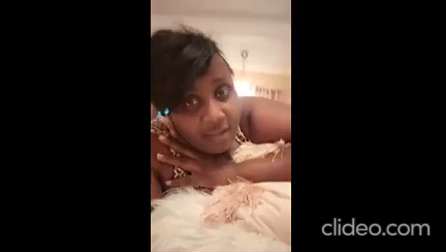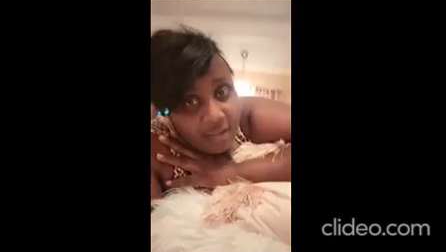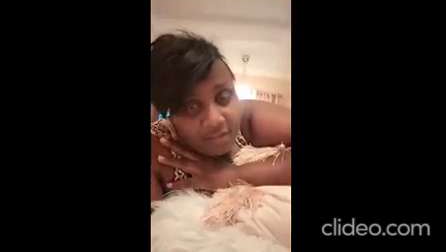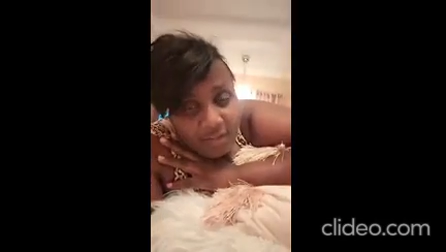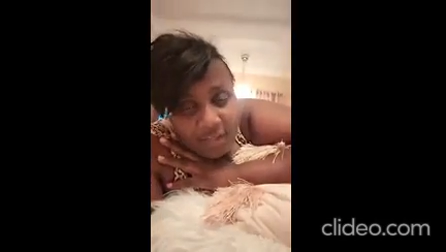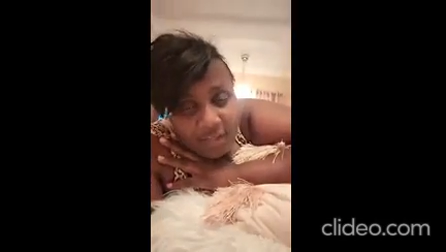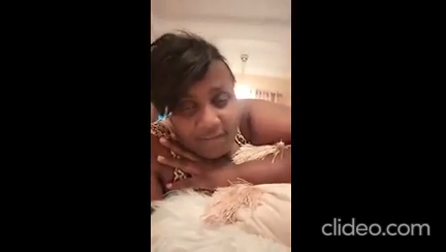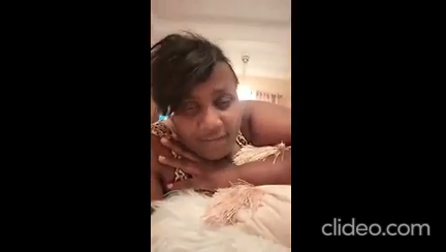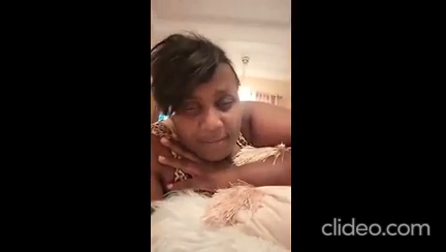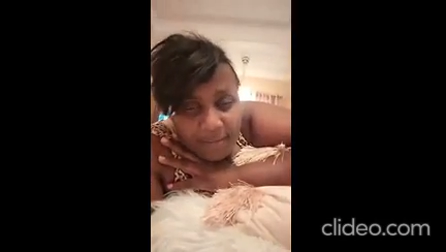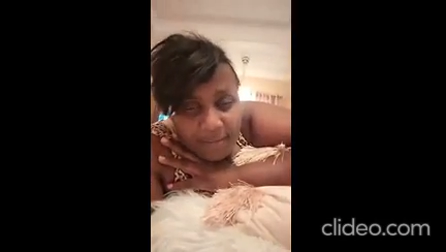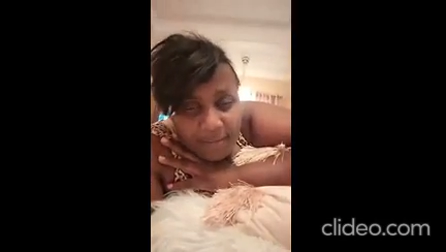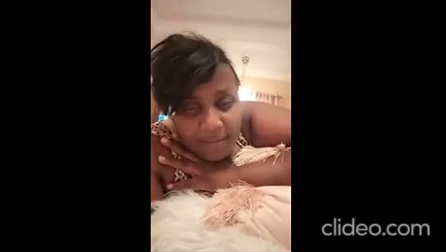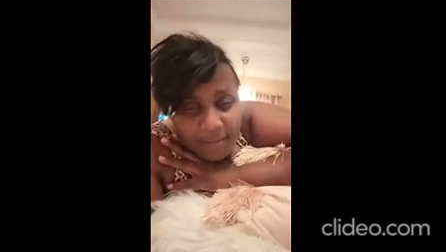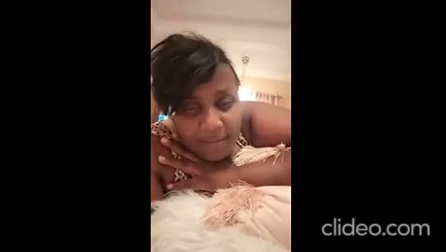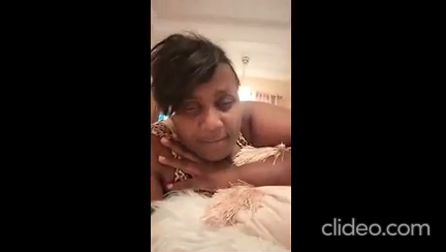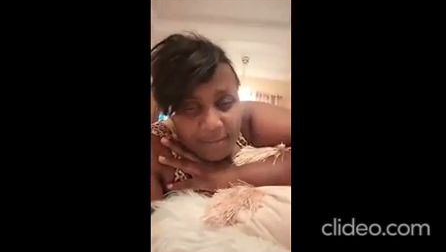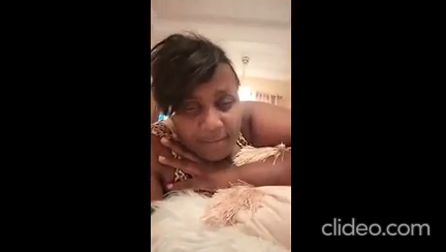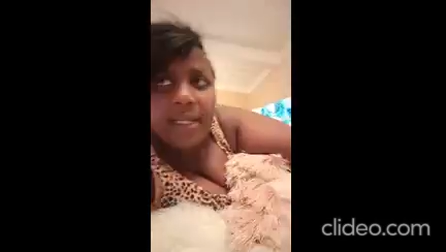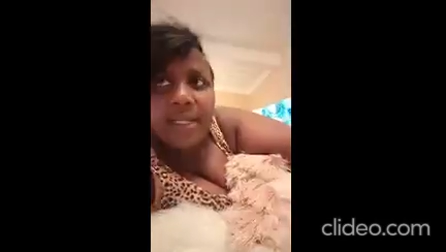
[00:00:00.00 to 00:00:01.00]
So if
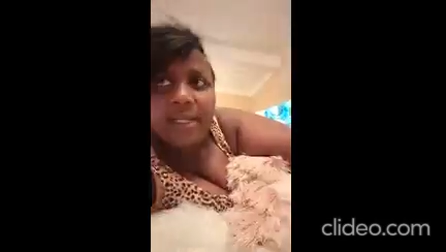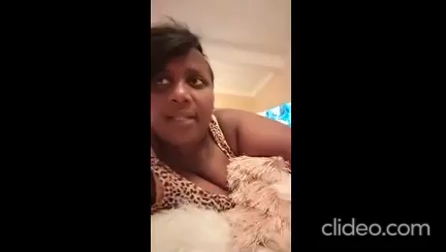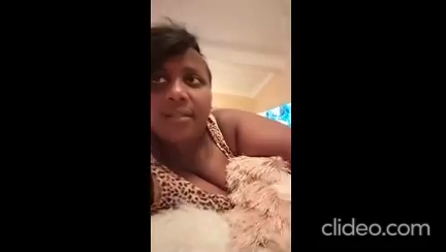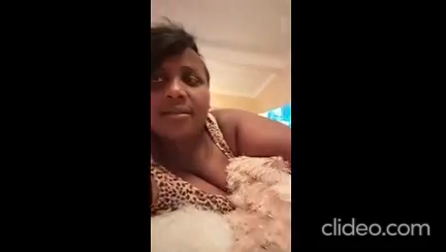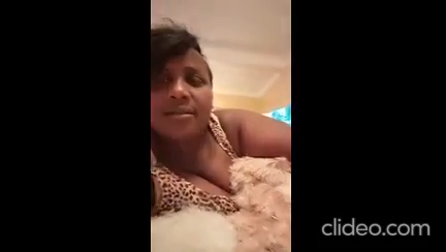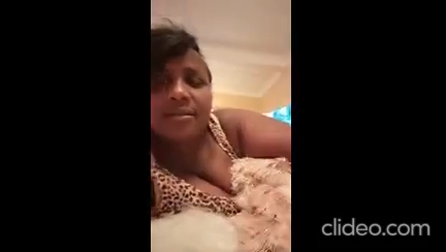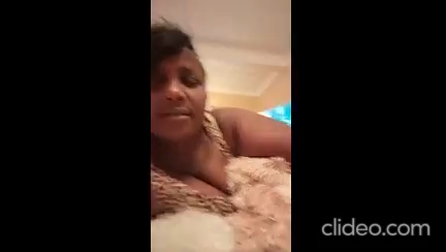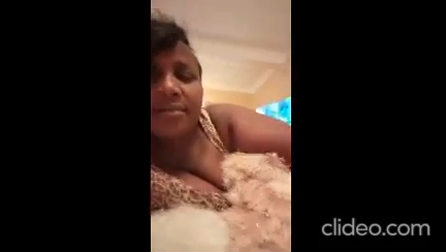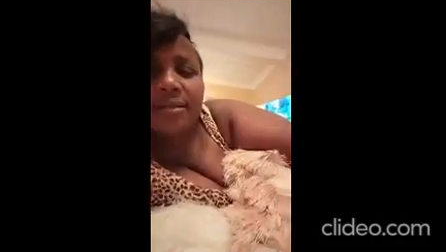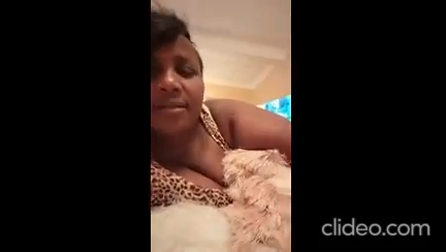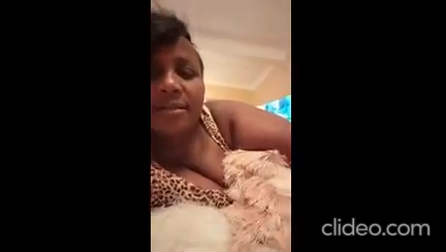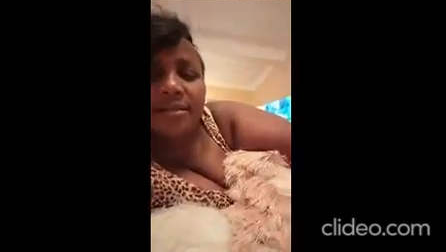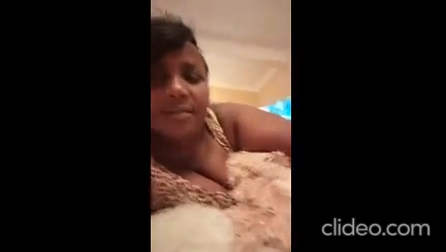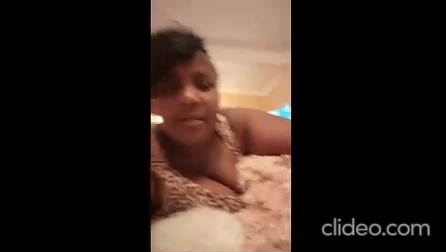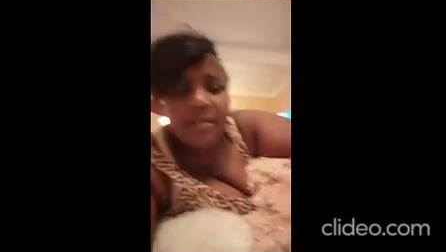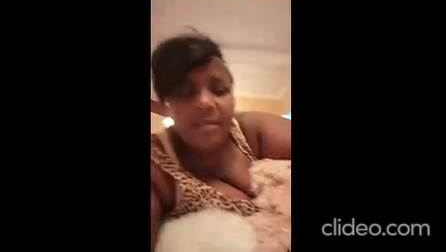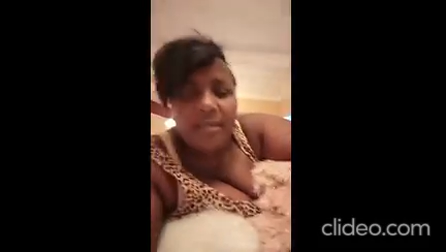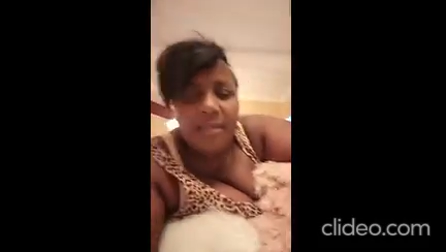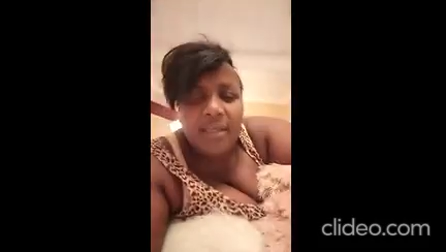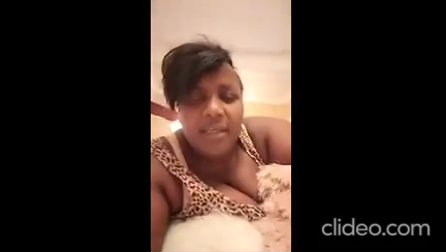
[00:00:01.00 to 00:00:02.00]
you come
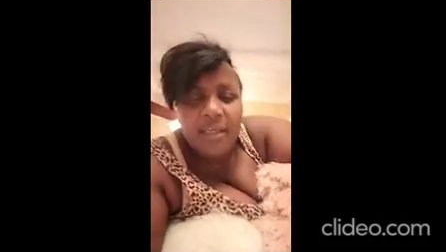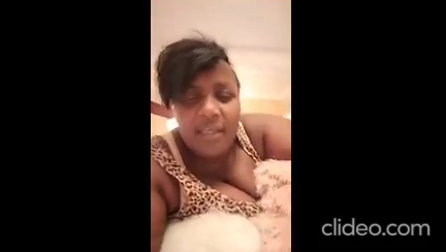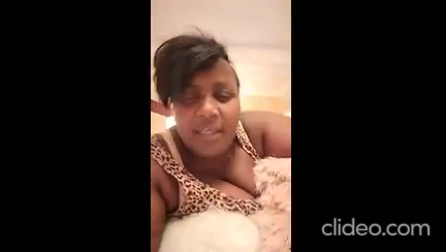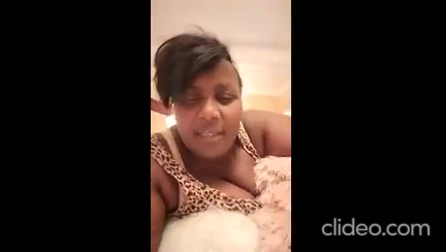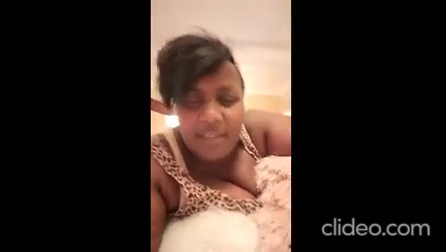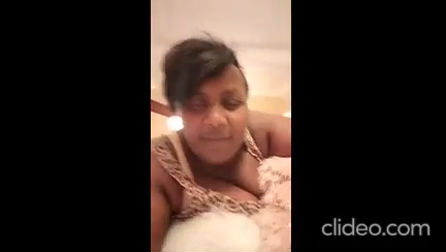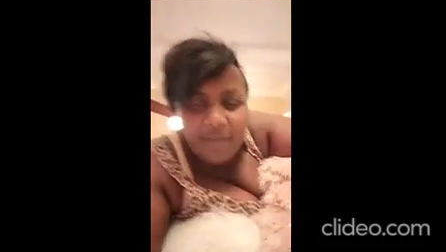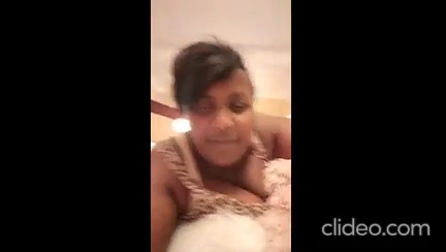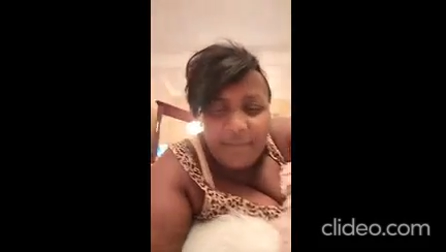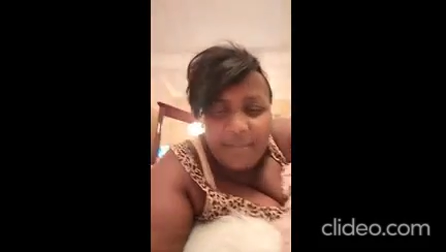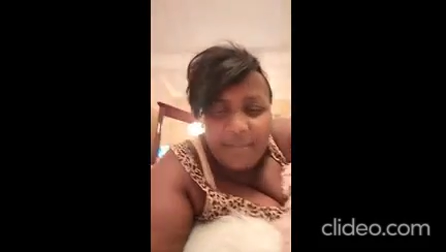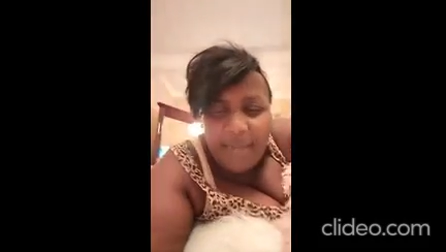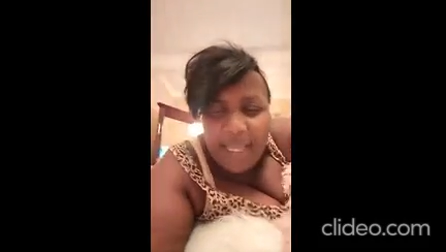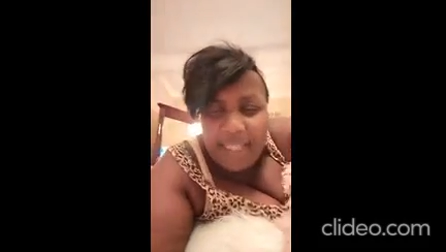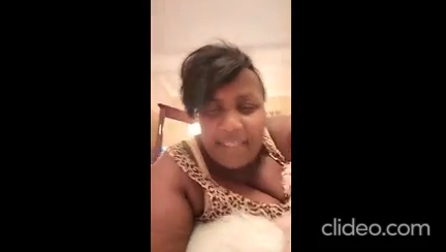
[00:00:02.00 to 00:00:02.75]
if you buy